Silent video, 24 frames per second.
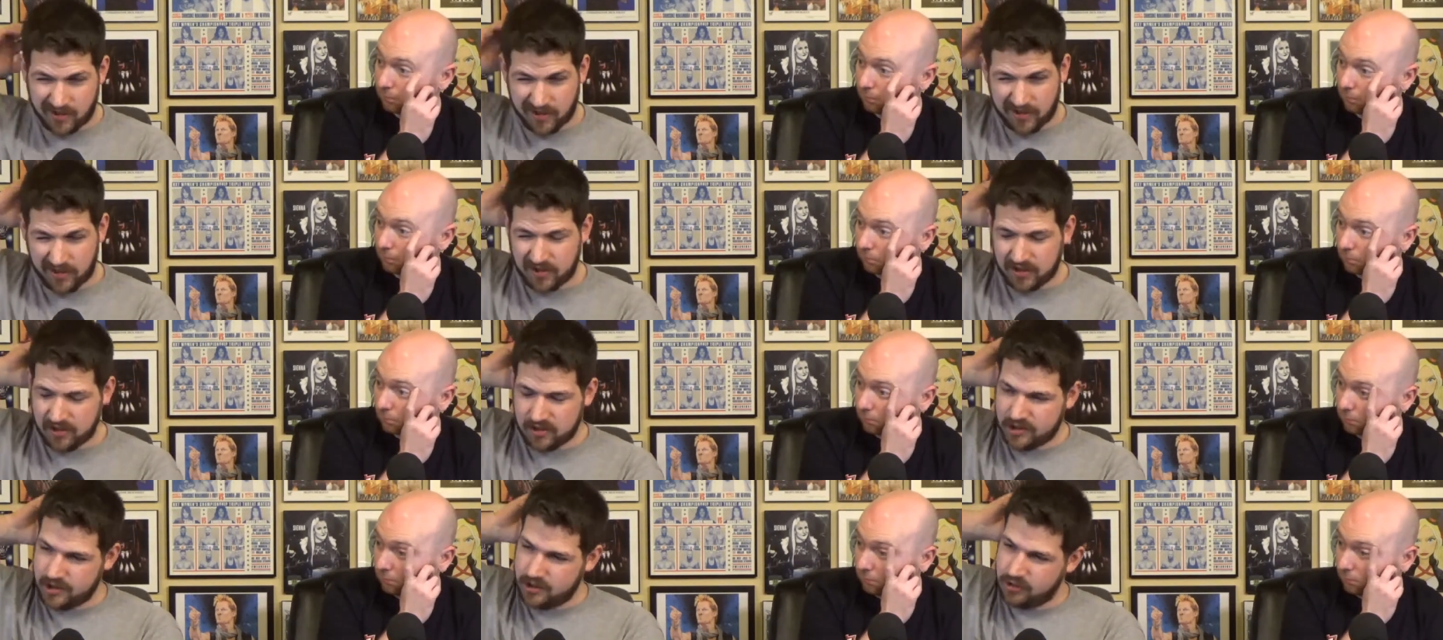
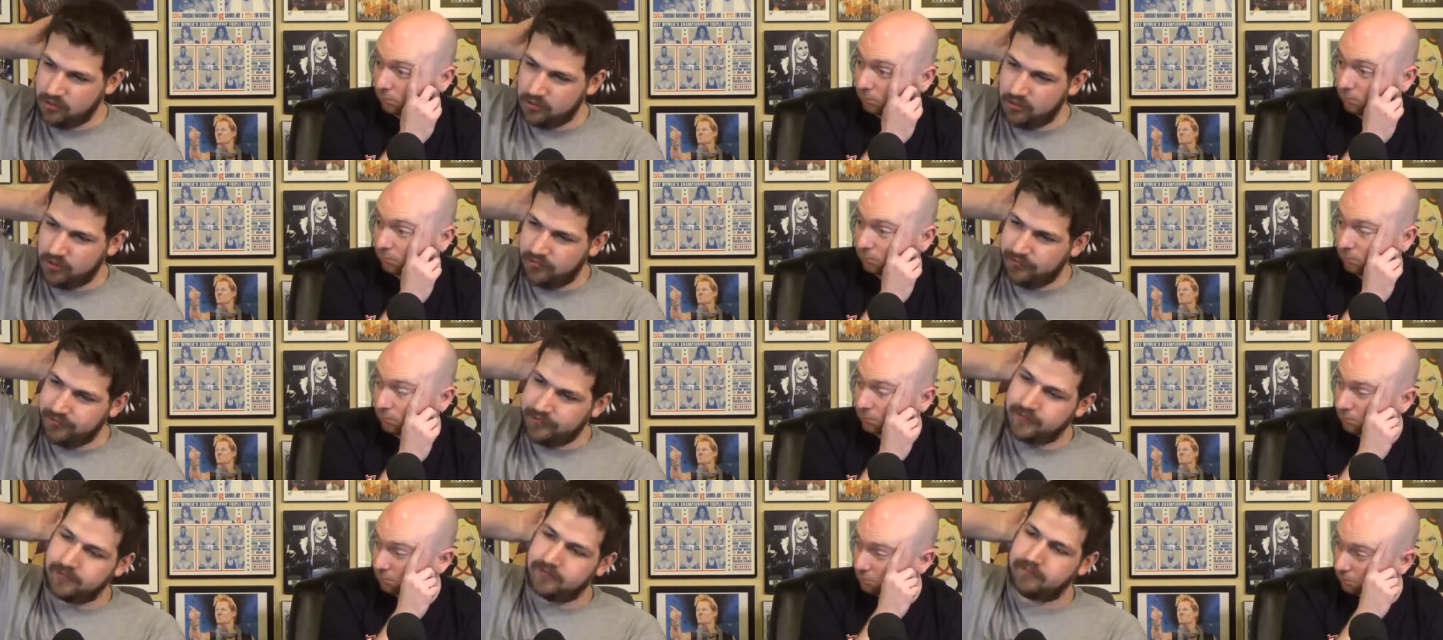Speaker 1: I think
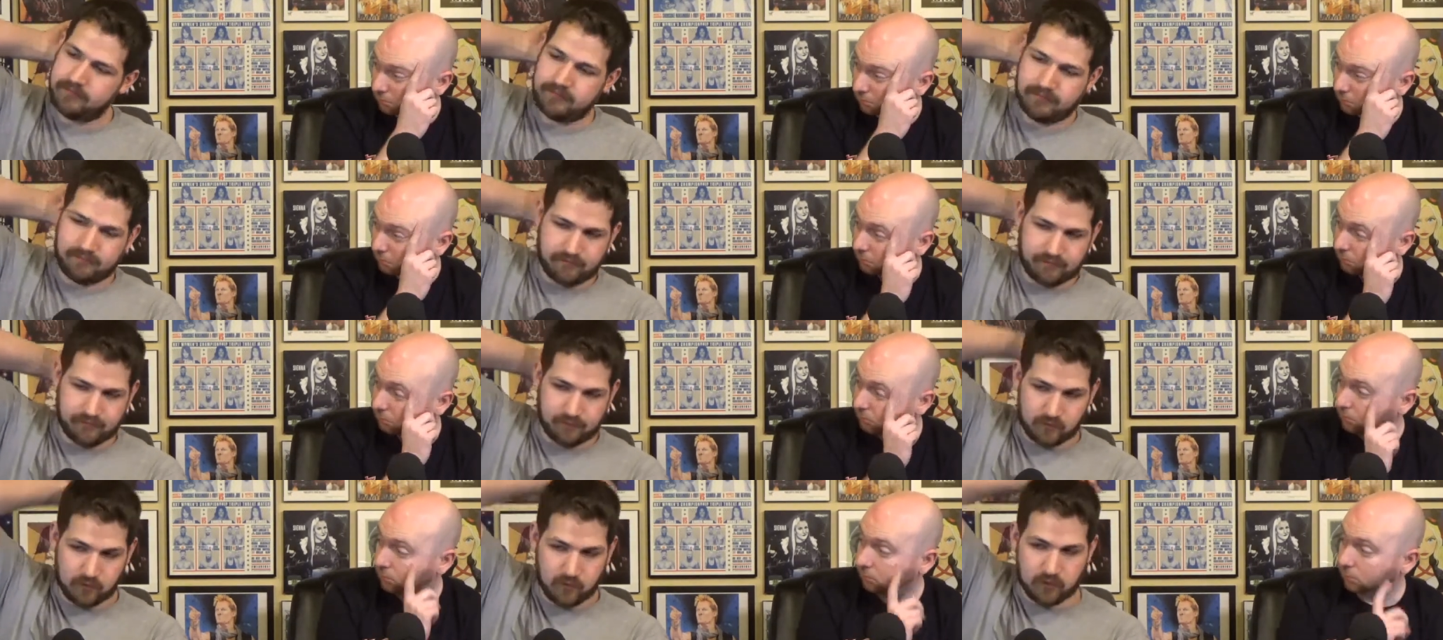two of
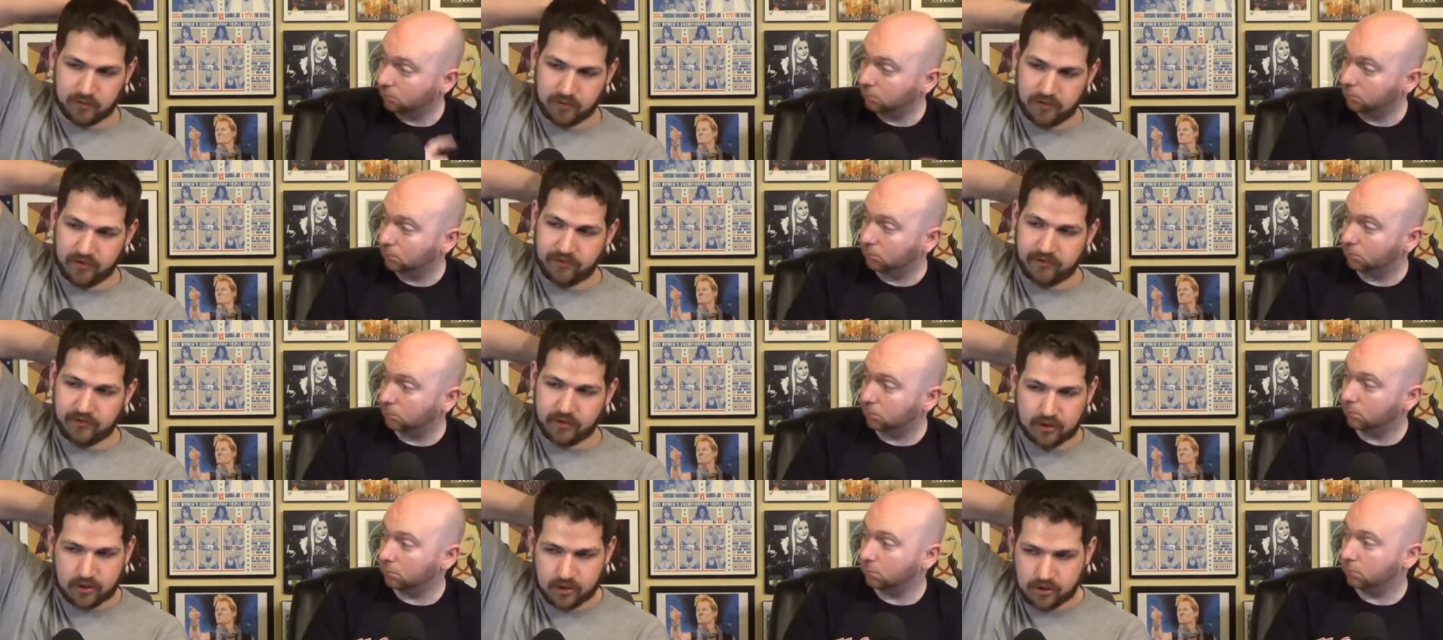them
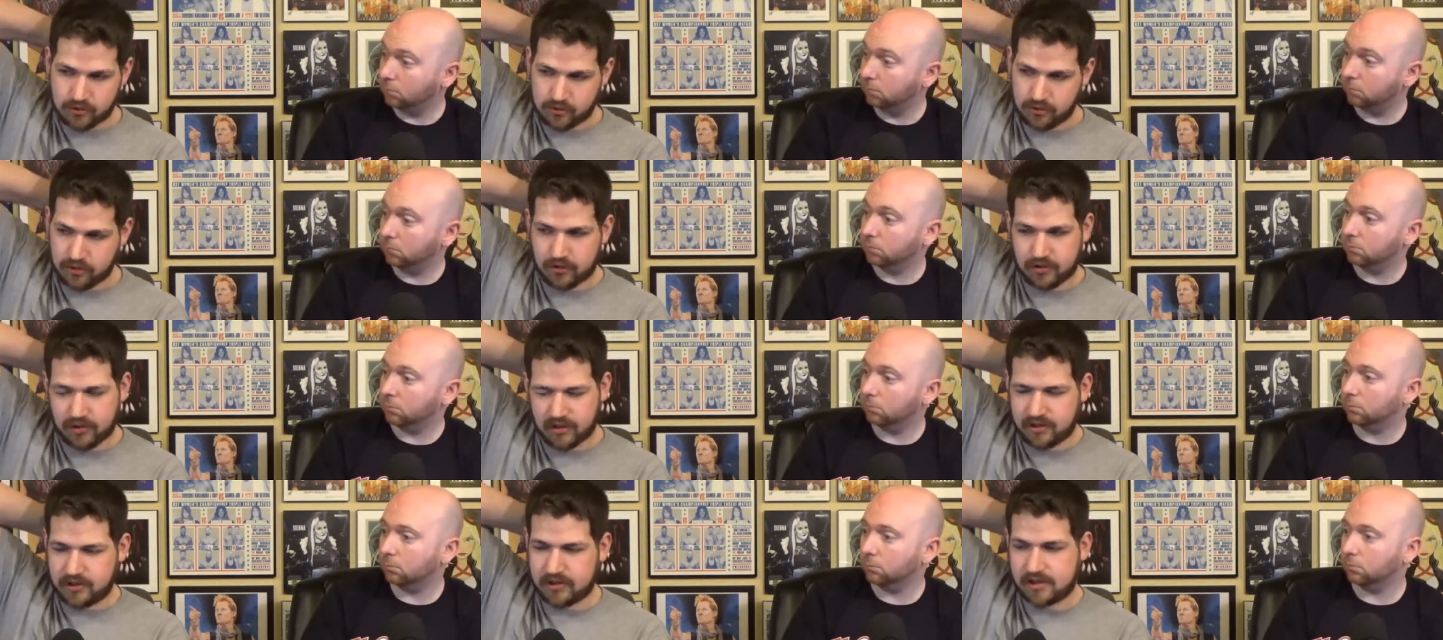will be very
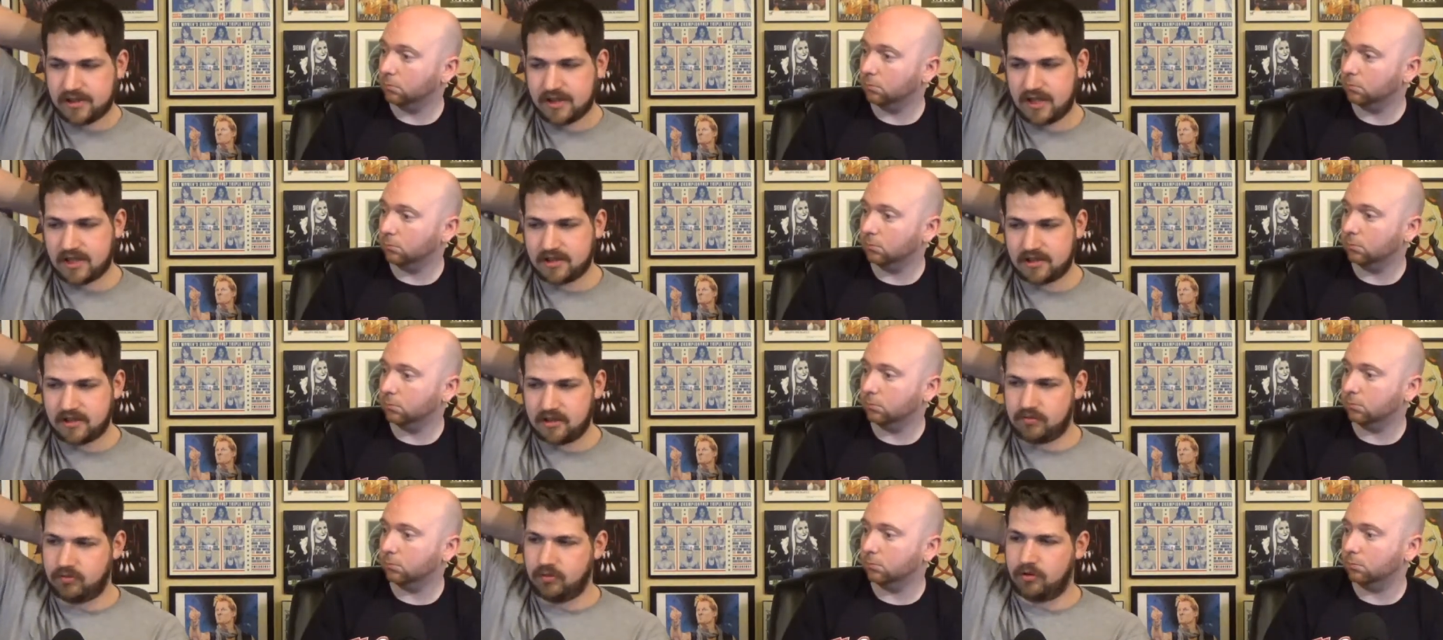short, and
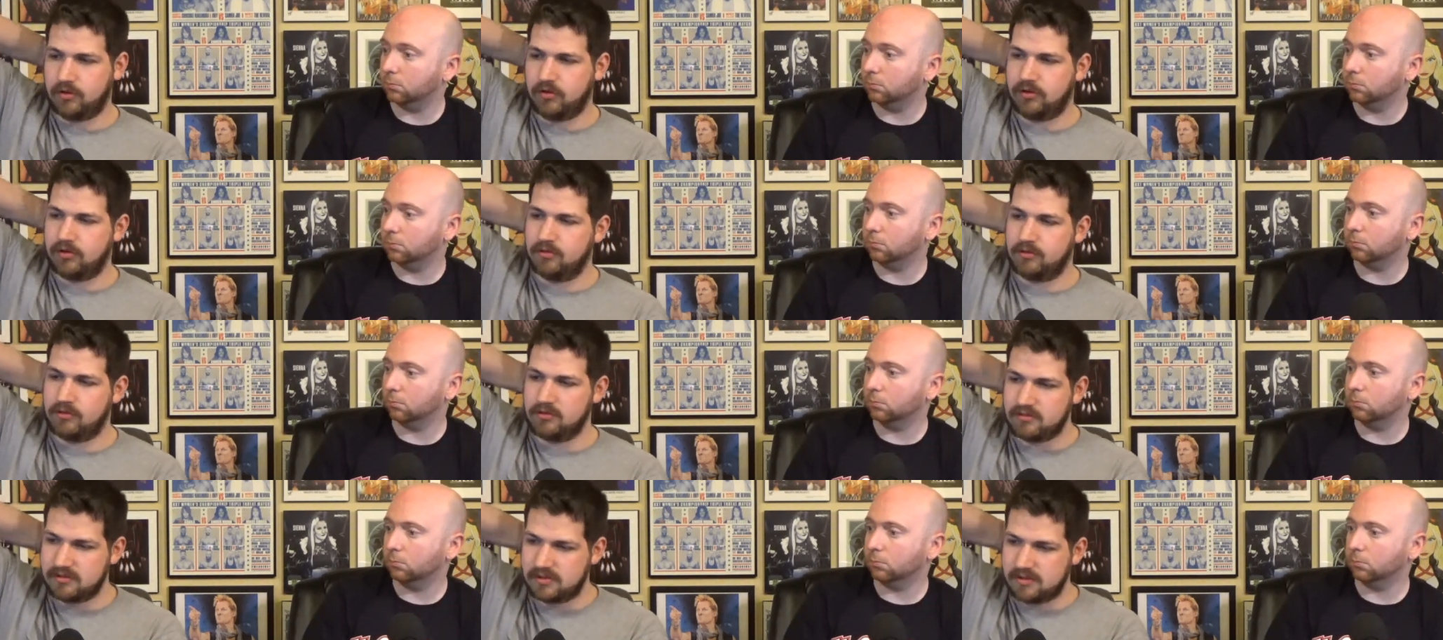it's actually
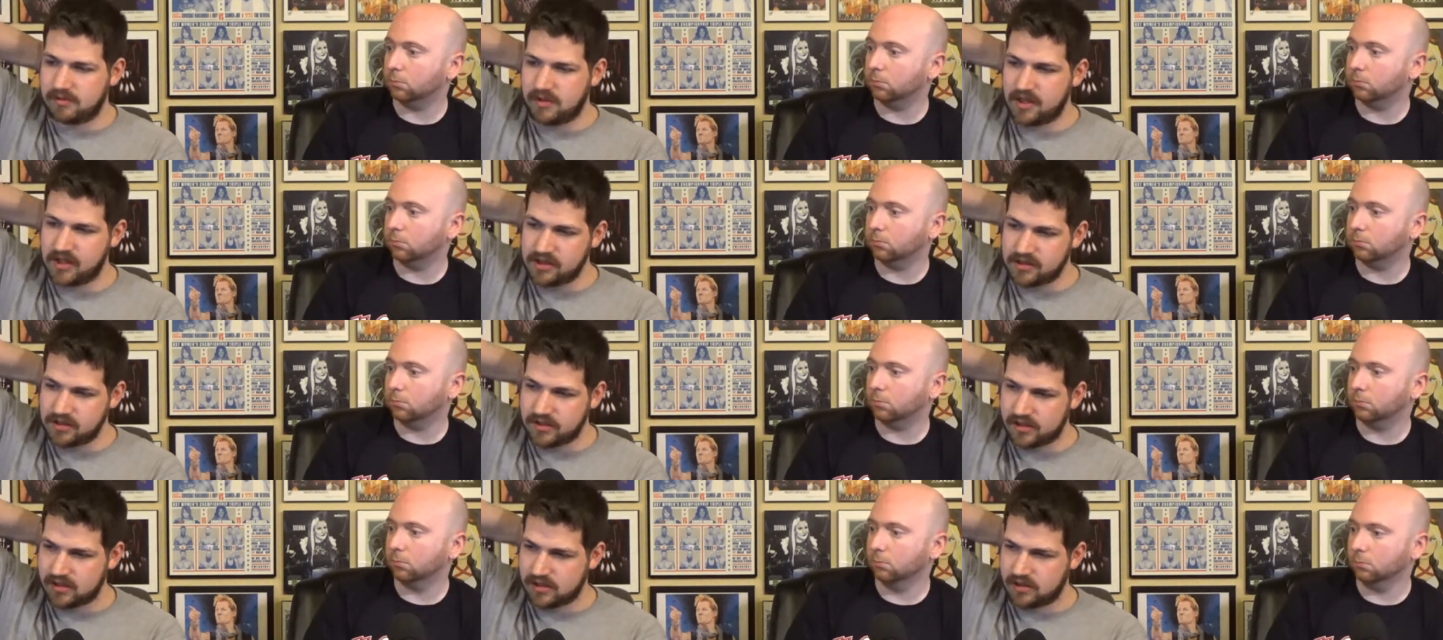both the
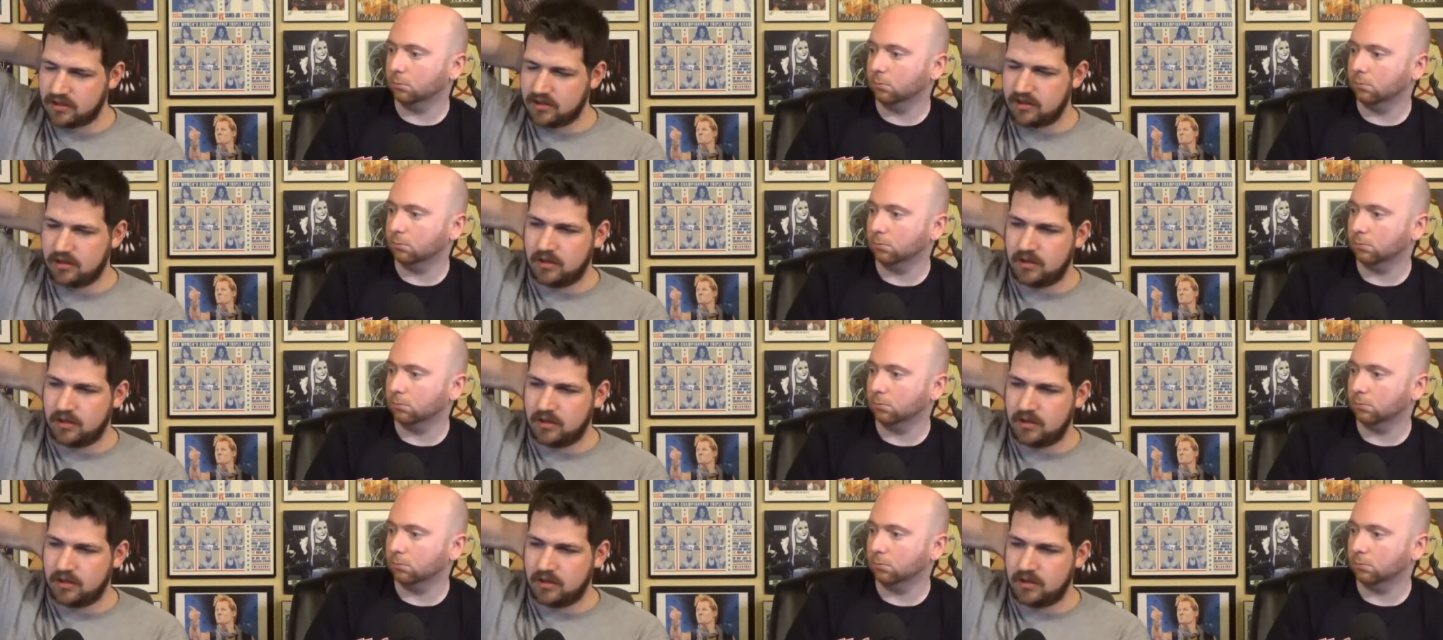women's matches.